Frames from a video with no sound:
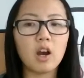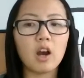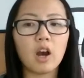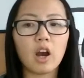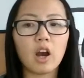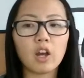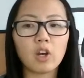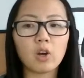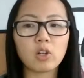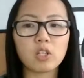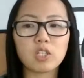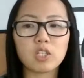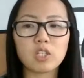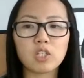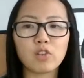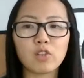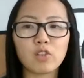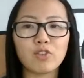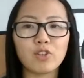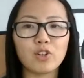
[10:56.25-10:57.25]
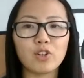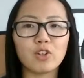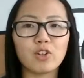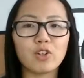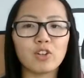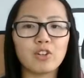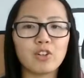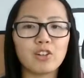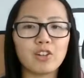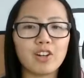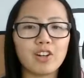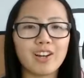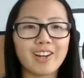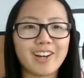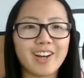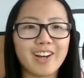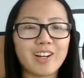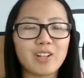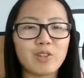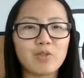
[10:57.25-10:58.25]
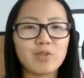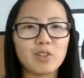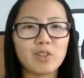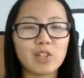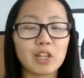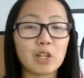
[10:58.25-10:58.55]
I kind of feel